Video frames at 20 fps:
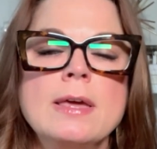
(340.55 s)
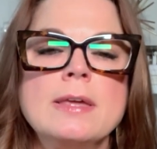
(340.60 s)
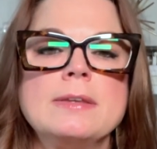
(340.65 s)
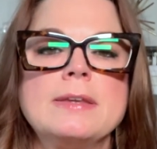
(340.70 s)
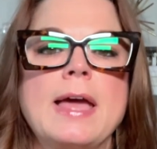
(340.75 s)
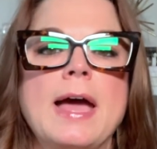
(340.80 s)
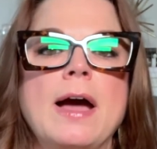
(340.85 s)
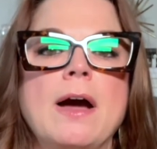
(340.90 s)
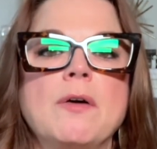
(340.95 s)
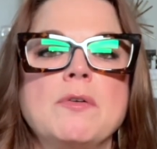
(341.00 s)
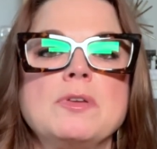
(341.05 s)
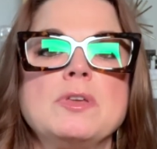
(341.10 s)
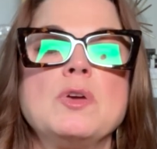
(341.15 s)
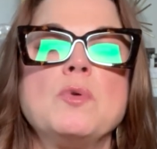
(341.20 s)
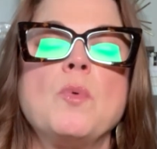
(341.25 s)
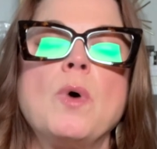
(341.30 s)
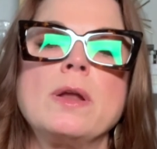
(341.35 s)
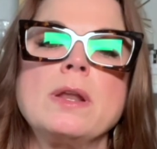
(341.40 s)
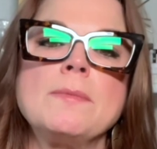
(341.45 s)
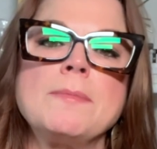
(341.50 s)
Now, you
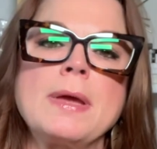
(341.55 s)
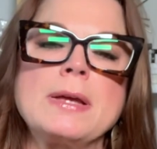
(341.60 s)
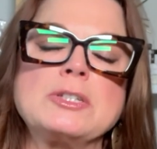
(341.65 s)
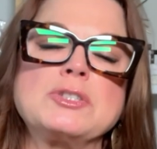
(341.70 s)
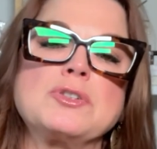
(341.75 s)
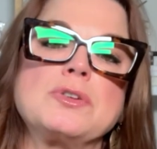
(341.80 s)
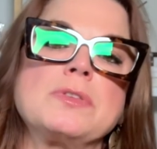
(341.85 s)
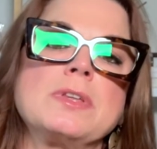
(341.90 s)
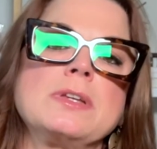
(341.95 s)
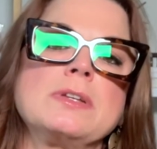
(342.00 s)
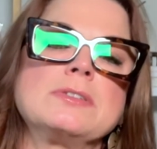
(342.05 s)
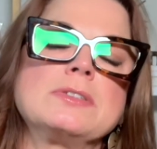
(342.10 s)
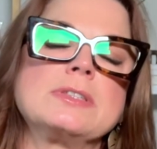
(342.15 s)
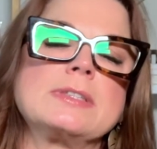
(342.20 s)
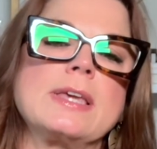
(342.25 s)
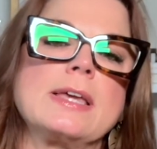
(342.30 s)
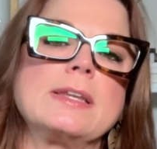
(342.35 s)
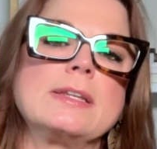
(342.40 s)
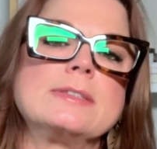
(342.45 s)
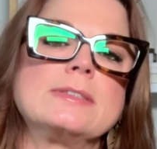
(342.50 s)
want to make sure that your
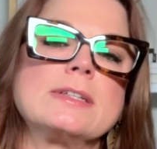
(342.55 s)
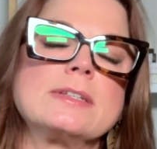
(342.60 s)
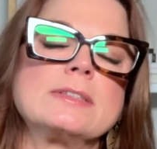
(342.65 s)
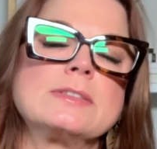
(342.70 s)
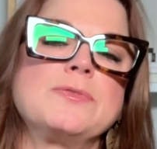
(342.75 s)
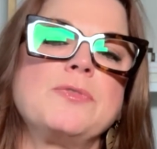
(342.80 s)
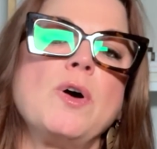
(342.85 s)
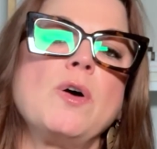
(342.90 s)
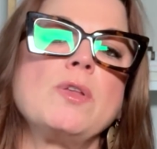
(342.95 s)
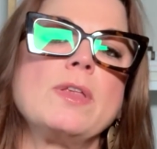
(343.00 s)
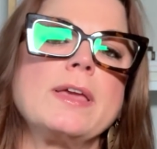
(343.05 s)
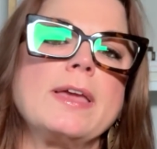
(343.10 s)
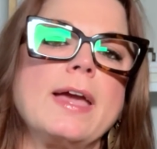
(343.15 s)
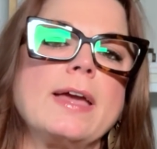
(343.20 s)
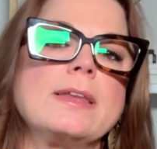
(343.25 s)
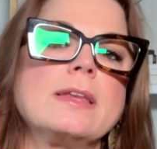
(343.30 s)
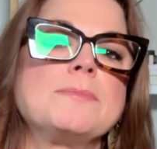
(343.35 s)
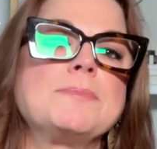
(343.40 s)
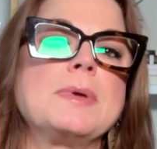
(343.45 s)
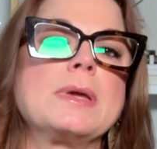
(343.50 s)
skin is
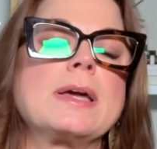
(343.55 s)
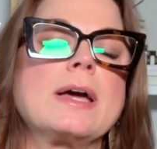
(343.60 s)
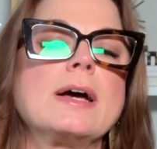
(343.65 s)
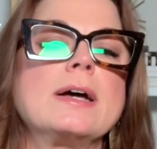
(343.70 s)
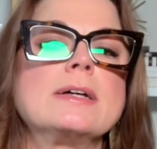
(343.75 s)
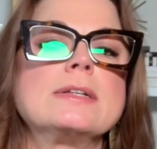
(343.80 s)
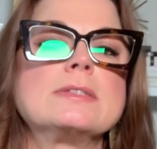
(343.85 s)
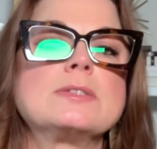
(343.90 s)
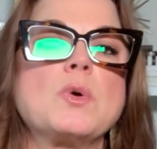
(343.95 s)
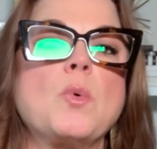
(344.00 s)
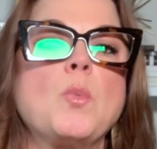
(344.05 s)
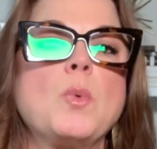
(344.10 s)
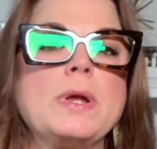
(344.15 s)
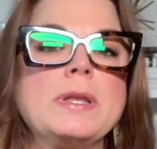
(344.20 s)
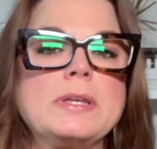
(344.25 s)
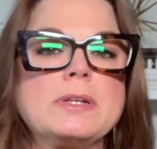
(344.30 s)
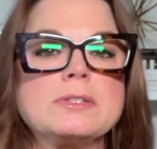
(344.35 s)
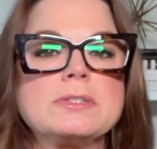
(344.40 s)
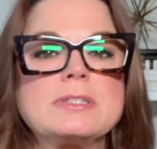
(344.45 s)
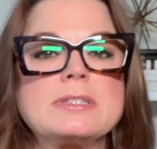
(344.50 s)
exfoliated because
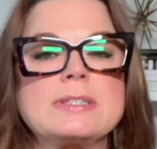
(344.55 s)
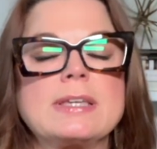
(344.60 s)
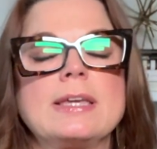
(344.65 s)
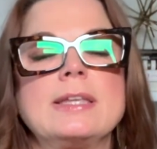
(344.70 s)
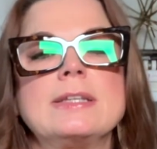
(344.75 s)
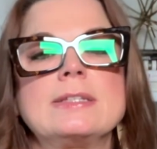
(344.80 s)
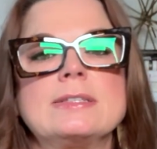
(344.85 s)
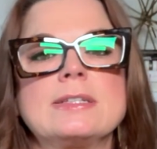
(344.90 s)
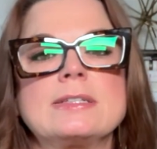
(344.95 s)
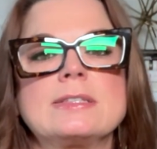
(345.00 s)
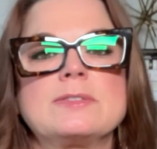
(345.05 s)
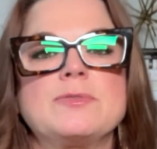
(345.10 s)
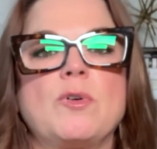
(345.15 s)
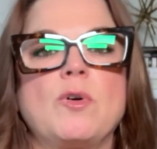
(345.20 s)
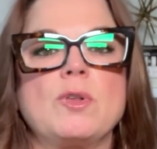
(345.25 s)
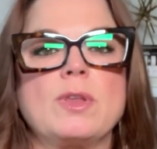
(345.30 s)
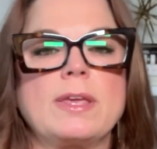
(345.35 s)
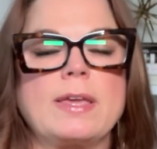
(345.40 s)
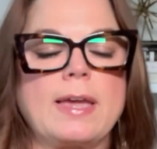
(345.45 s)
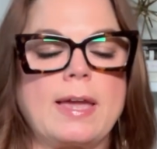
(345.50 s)
when your skin is
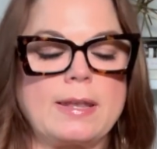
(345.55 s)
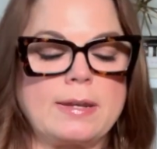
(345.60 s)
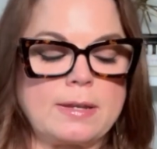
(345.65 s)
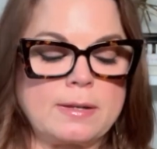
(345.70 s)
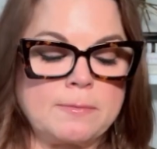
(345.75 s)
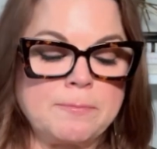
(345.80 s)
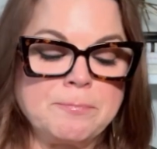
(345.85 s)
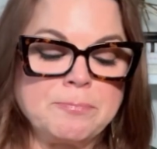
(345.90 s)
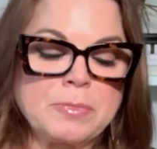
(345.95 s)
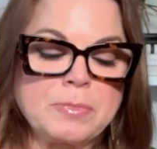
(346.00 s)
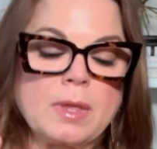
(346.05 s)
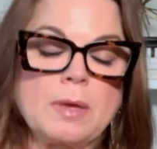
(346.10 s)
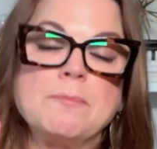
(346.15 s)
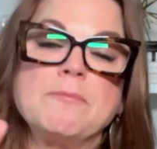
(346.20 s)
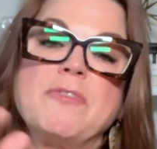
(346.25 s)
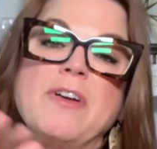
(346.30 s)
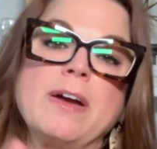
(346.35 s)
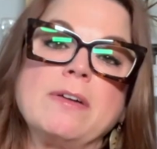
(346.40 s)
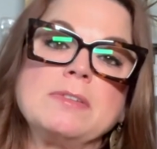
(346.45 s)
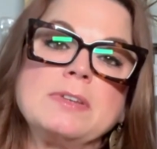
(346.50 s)
exfoliated,
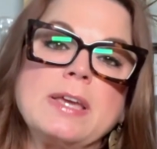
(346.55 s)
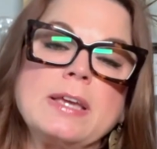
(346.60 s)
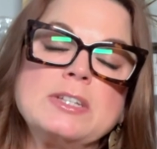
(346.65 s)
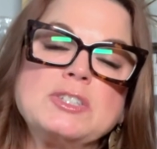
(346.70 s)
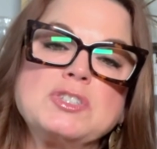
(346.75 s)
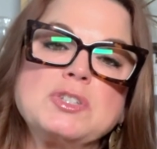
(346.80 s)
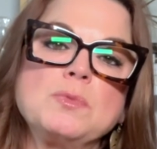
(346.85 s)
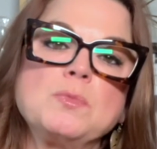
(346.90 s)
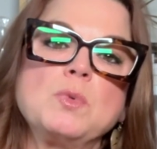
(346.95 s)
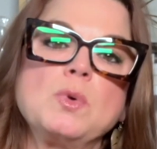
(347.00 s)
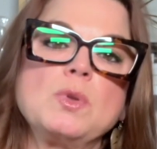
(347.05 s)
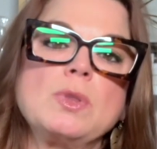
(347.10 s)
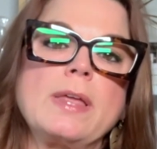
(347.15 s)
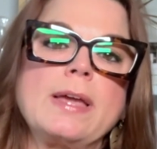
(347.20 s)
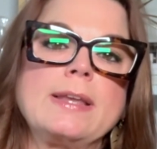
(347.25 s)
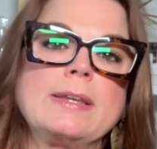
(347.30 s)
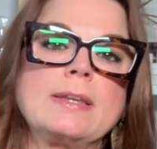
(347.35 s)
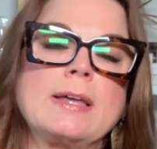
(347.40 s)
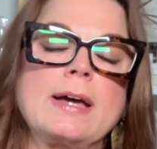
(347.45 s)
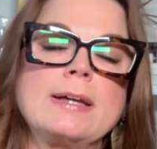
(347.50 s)
foundation will
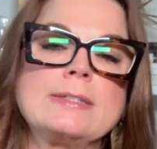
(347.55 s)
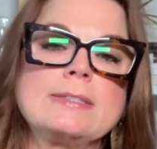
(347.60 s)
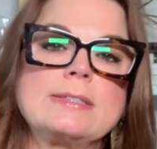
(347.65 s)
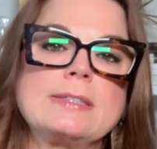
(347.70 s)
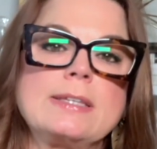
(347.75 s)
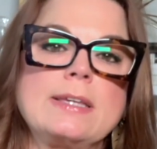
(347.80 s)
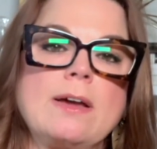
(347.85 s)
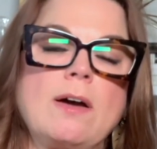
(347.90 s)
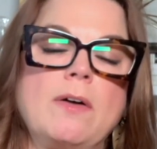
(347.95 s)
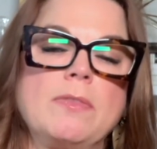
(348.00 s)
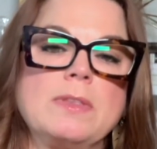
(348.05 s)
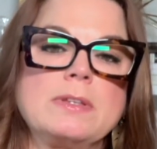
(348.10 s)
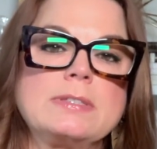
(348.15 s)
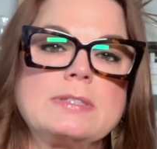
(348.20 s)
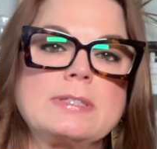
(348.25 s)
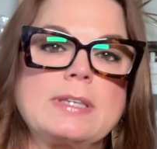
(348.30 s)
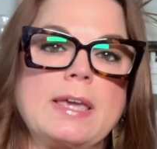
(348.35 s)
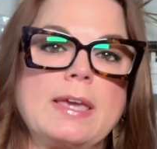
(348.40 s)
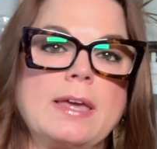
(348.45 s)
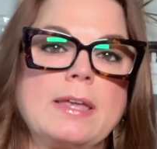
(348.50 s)
lay nicely on the
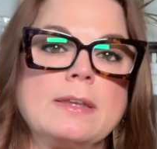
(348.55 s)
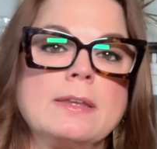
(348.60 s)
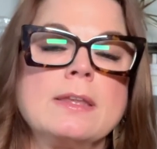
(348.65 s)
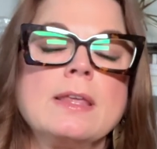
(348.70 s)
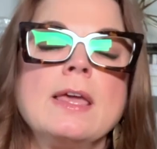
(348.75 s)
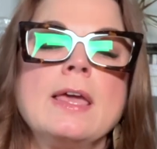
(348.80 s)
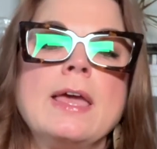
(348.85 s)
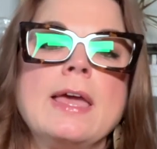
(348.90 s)
skin.